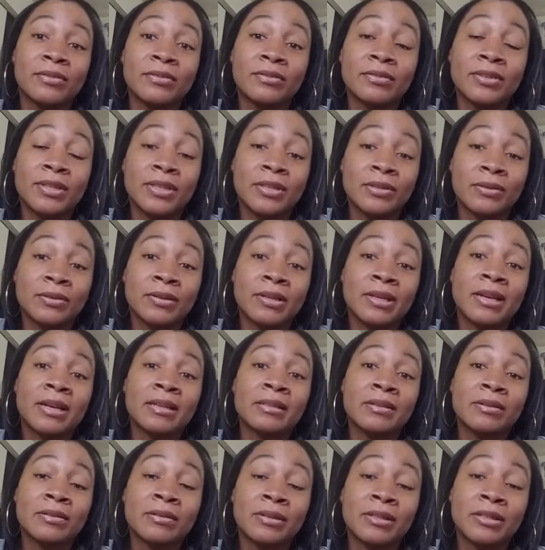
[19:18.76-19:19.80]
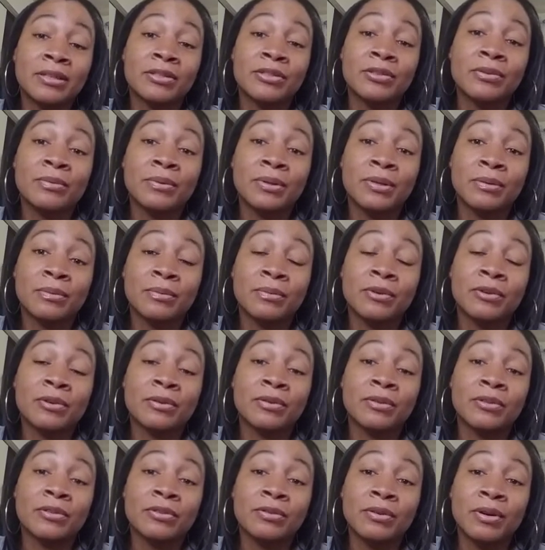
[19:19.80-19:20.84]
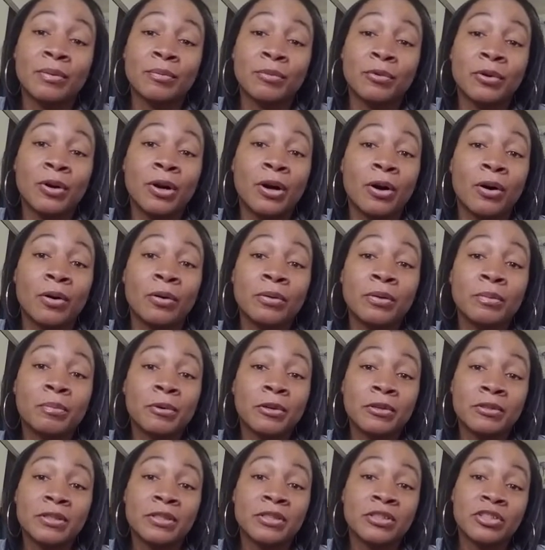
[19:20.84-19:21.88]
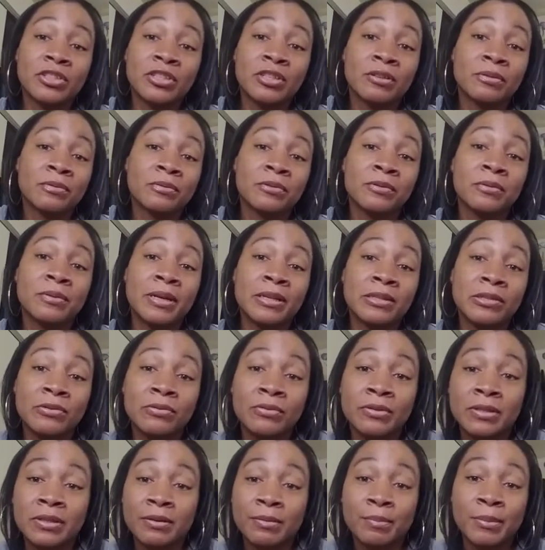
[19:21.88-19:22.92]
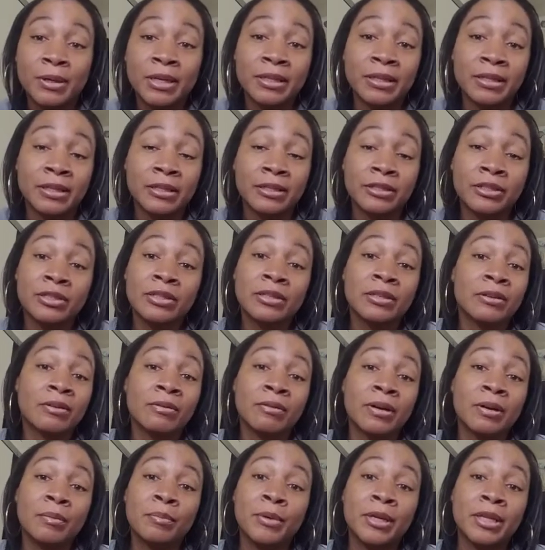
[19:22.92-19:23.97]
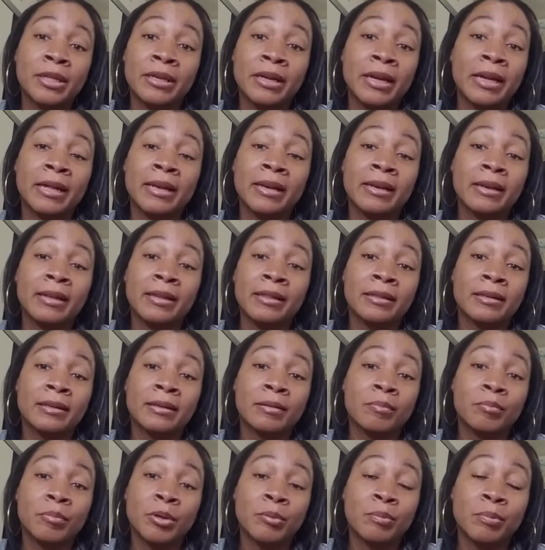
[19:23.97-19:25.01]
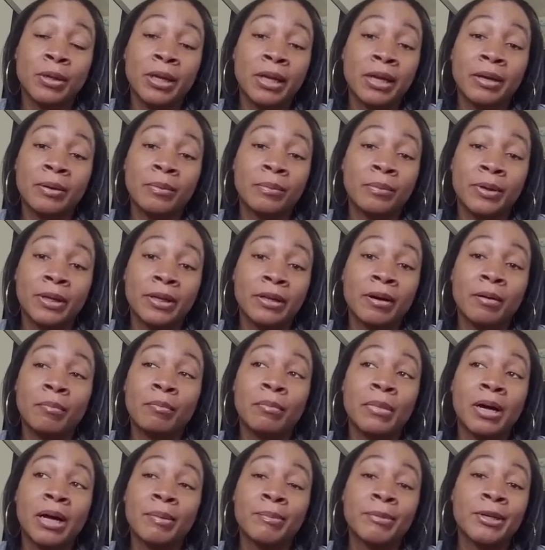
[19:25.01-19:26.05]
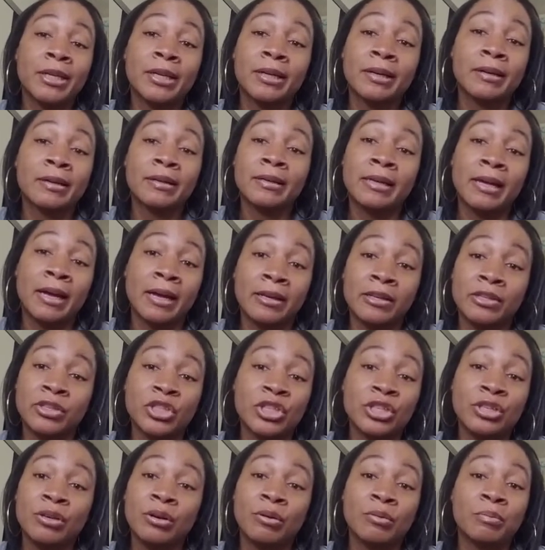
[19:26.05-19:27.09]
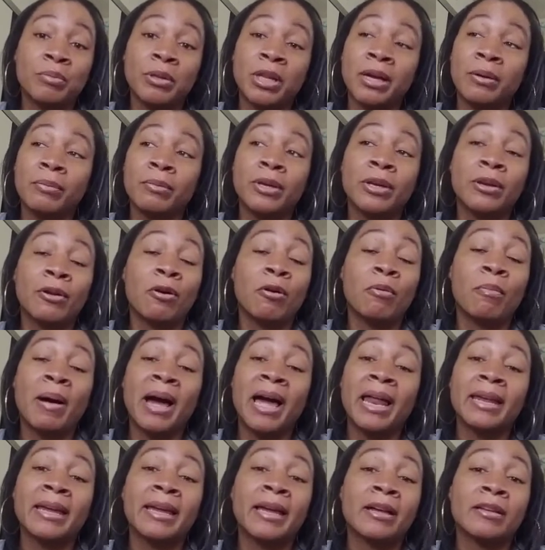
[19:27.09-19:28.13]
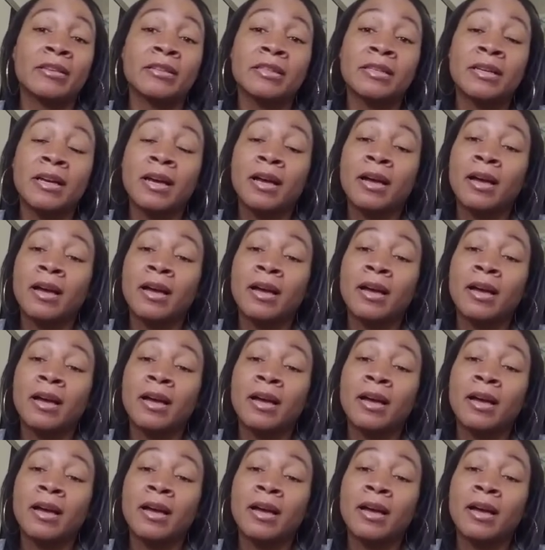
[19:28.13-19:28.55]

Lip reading: Victoria, that's gonna get you in a world of trouble. Only person she don't do that to is her mother, because she know her mother ain't nothing to be played with. Her mama and her daddy, she don't play with nobody else,